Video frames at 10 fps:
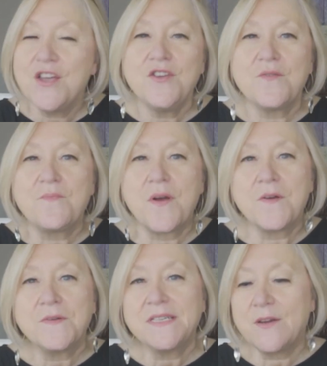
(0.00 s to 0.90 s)
Your
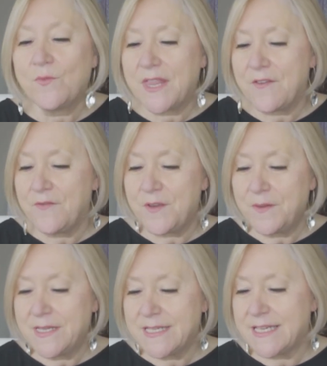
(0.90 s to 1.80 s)
person, when they view
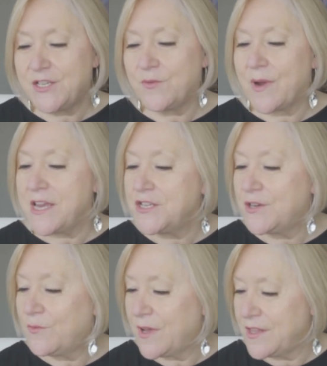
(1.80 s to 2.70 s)
the
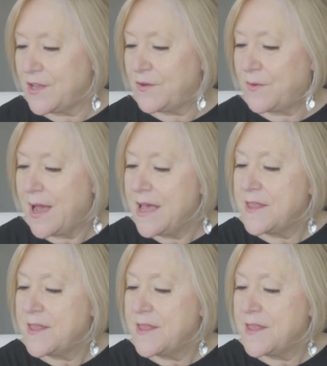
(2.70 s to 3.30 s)
situation with you,